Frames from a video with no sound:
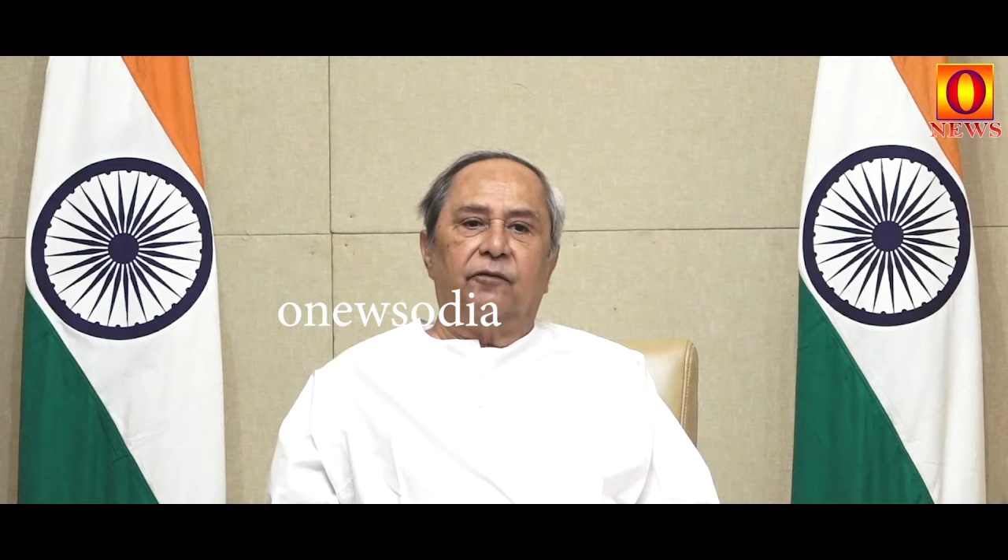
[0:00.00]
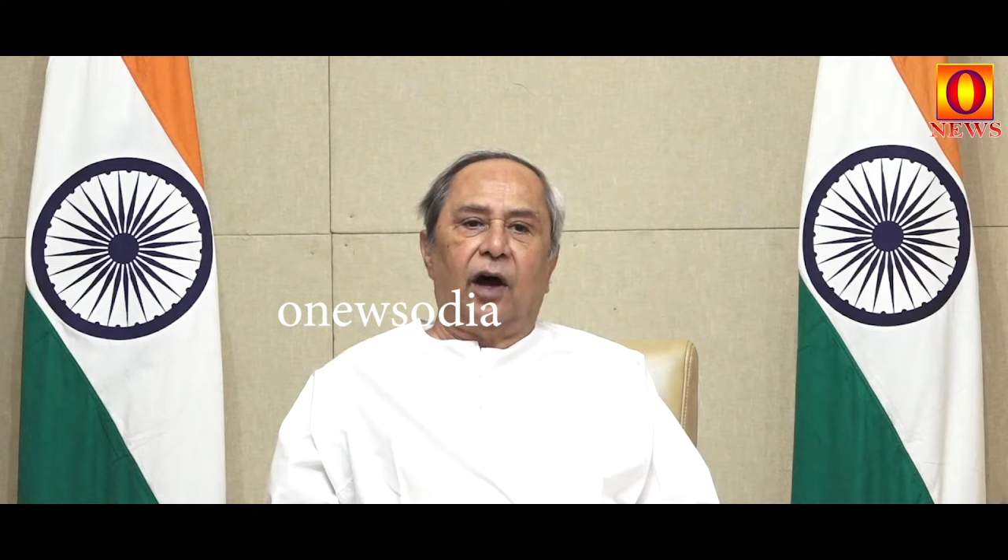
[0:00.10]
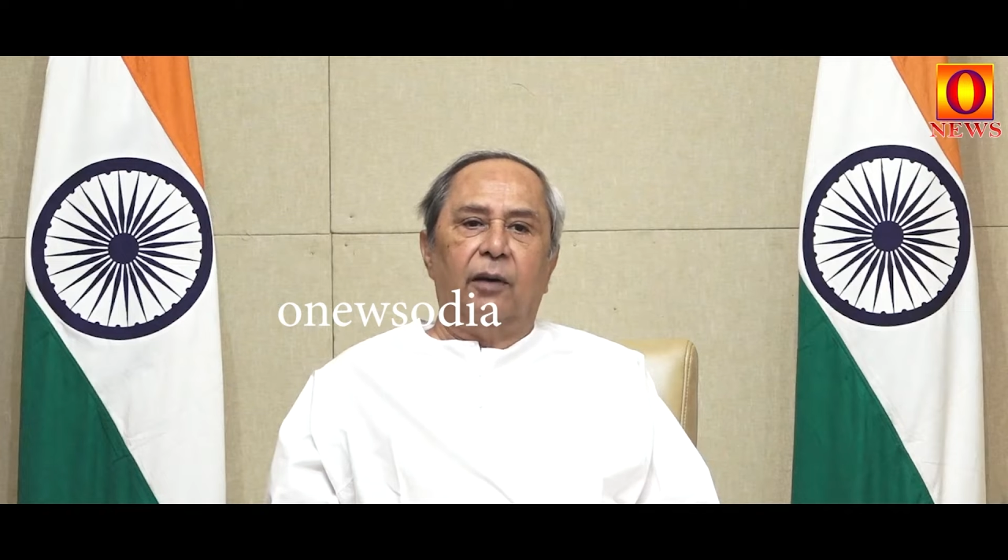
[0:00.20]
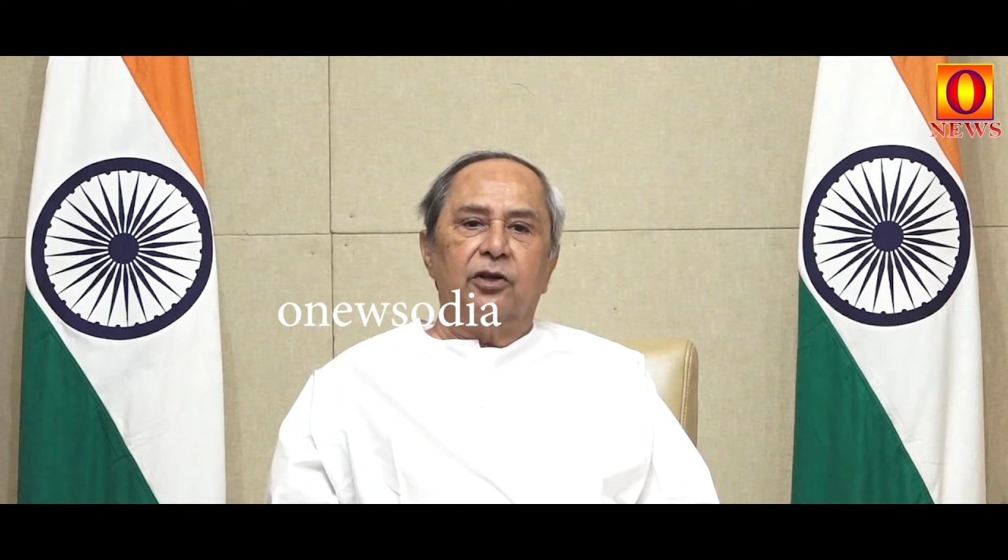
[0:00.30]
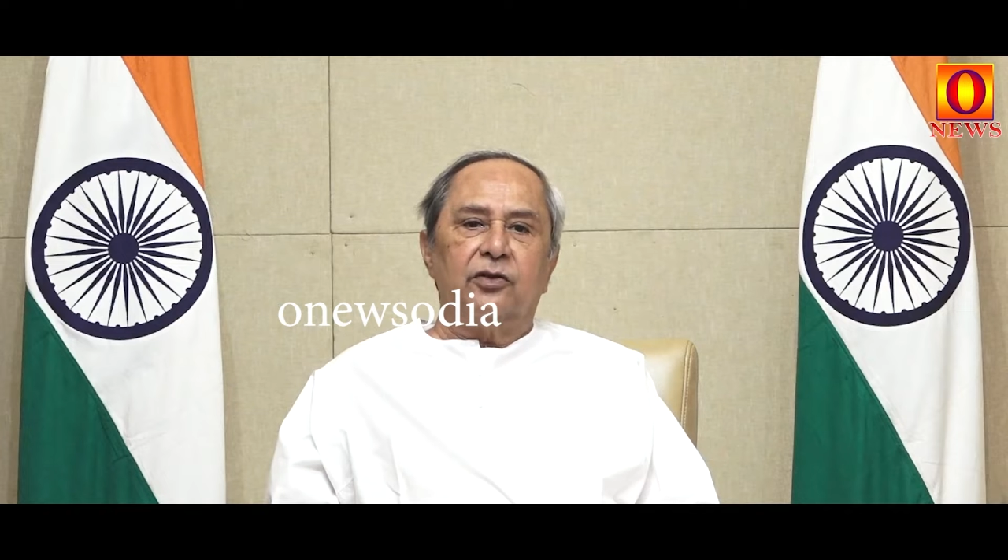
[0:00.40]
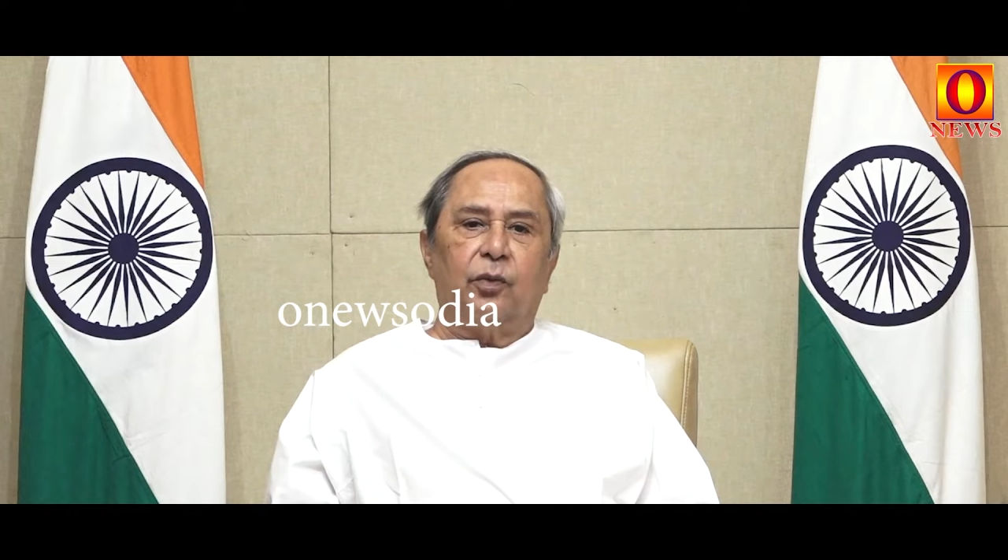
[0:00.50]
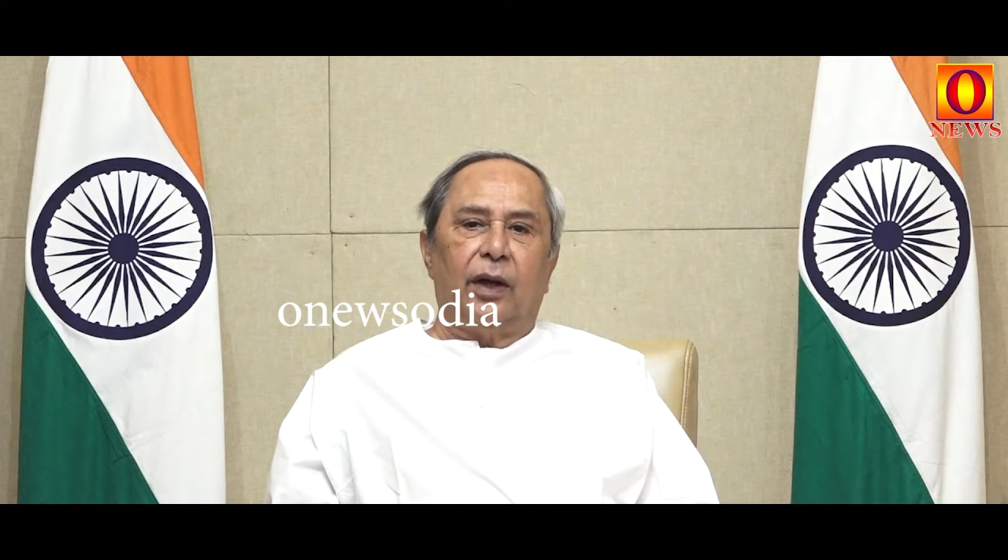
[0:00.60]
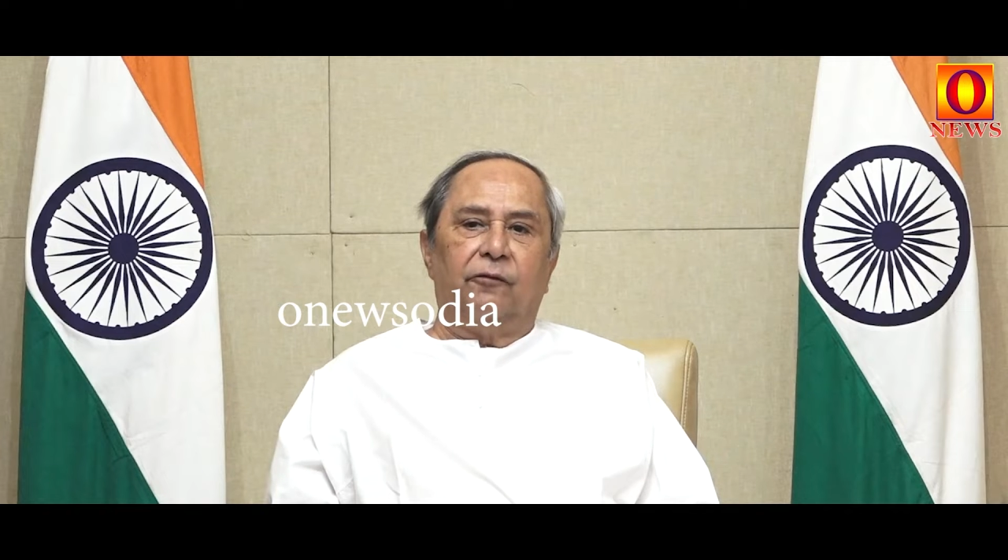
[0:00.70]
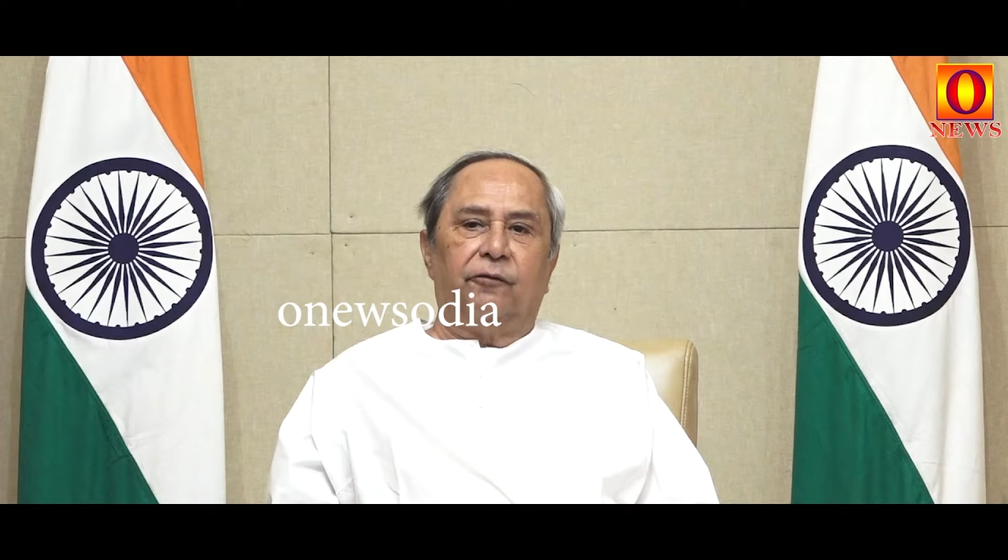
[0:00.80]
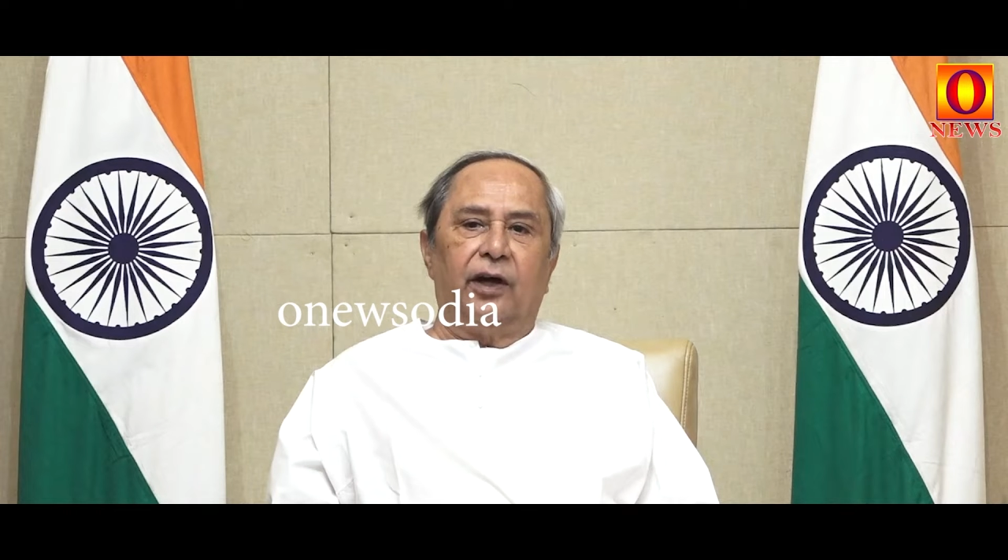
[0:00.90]
farmers'
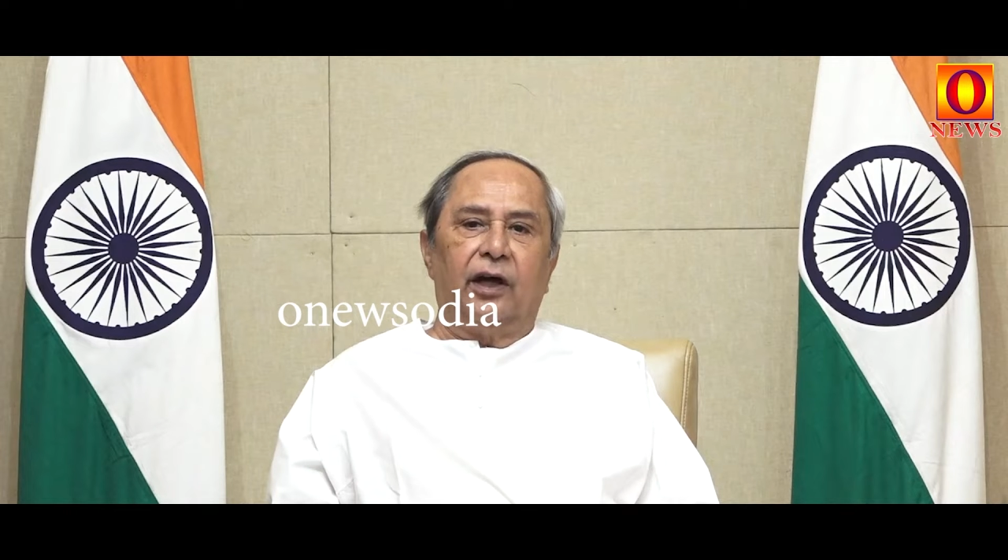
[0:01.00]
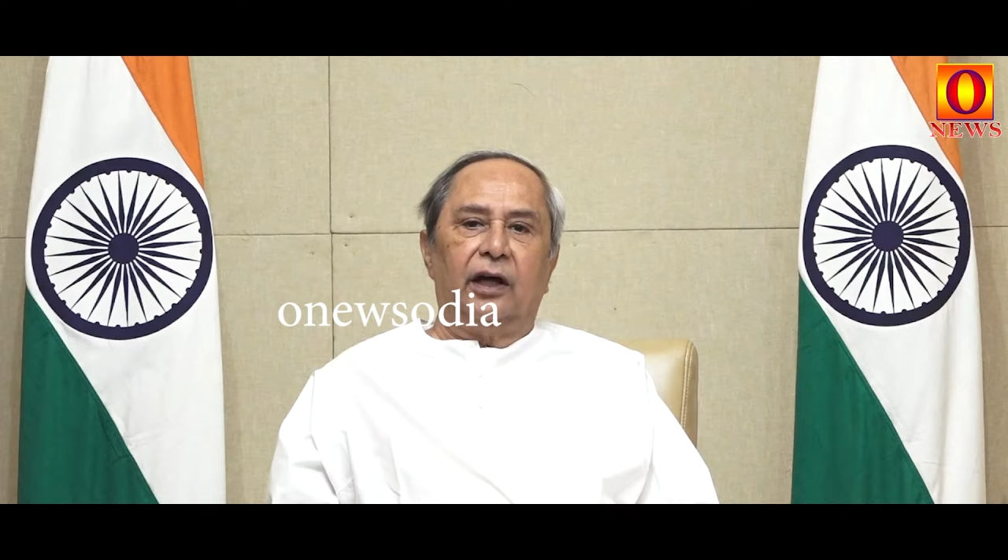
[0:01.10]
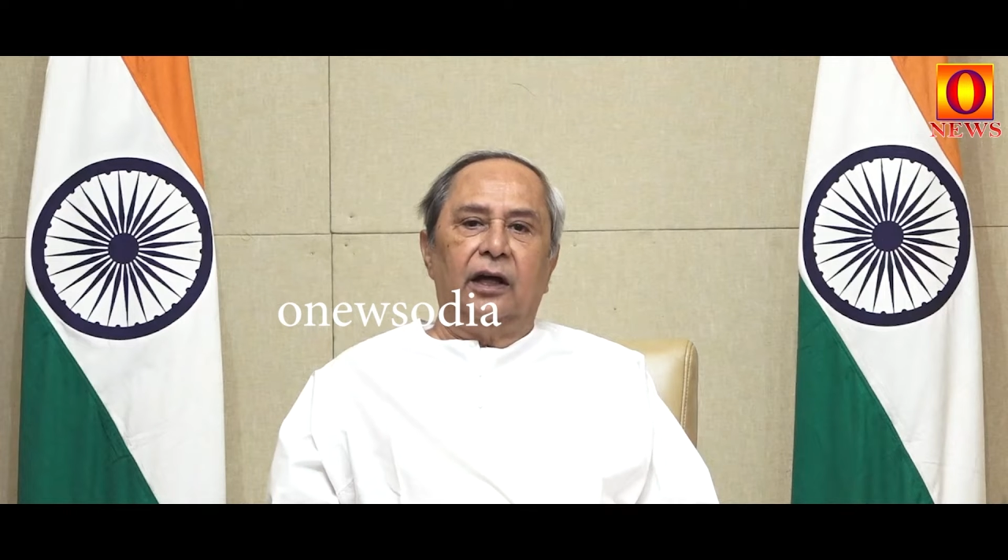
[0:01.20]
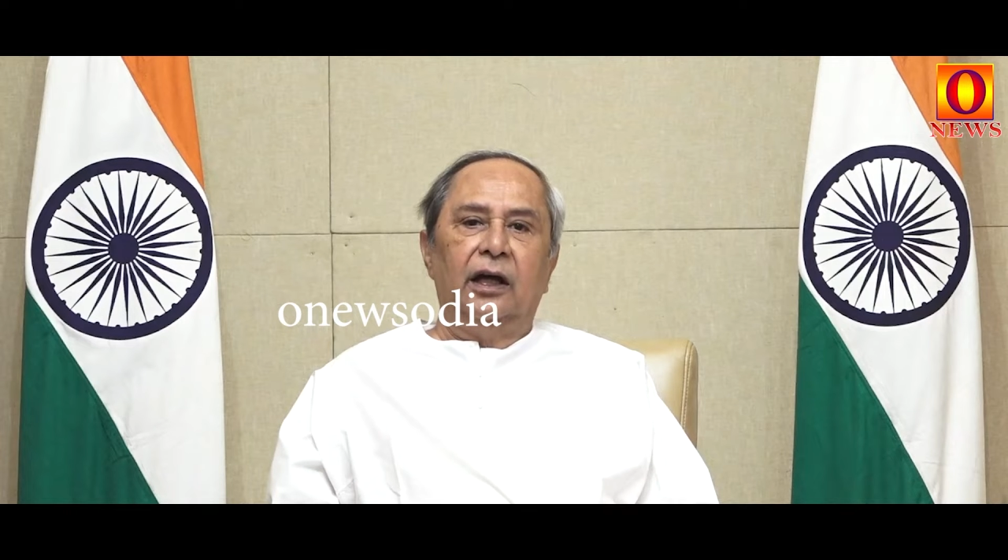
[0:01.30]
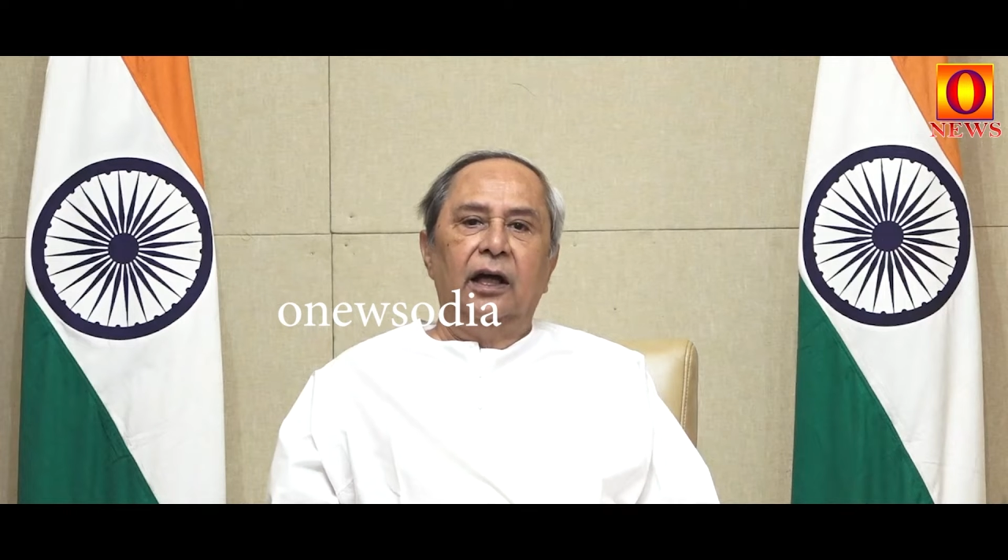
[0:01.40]
welfare,